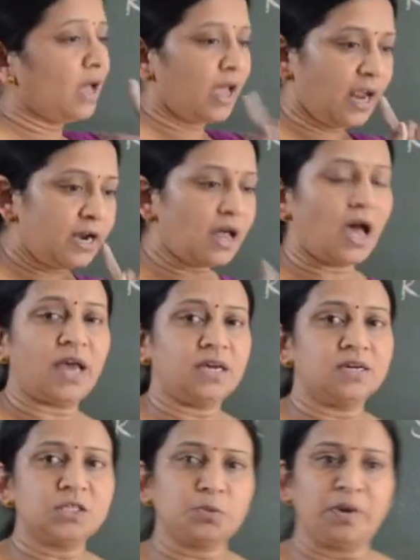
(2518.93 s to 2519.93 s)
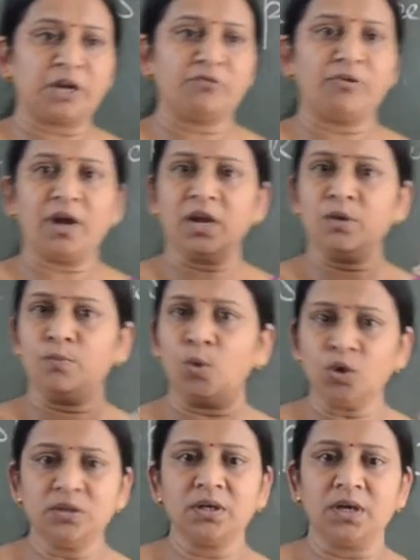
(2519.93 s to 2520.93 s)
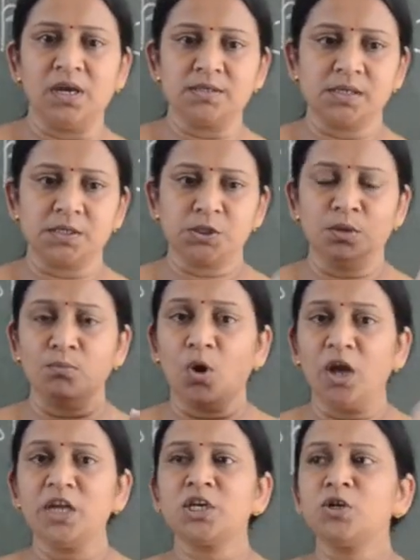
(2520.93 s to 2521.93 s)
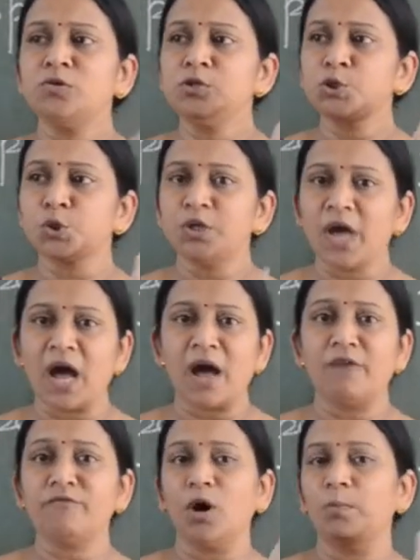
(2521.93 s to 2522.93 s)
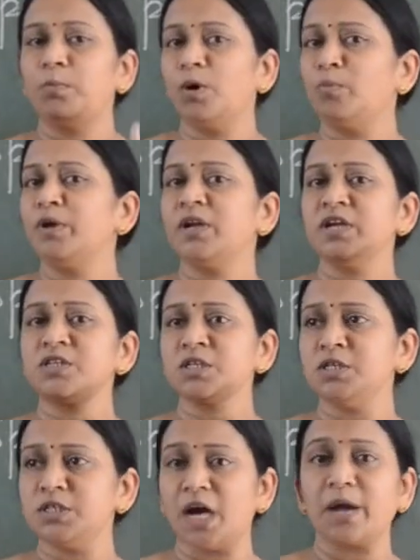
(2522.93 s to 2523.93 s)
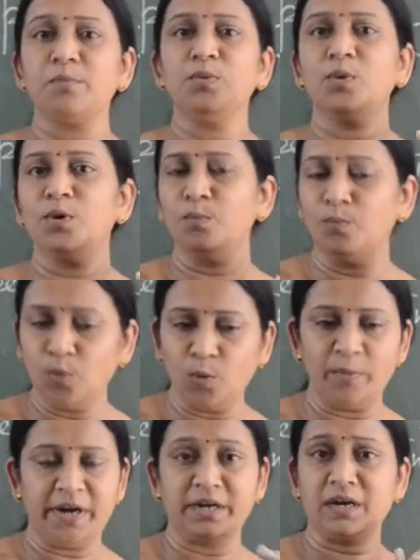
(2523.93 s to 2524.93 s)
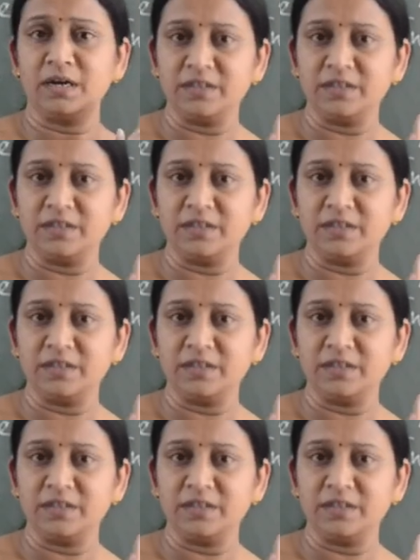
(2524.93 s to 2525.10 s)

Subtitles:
and IR spectra, in both the cases the molecule should have a permanent dipole moment. The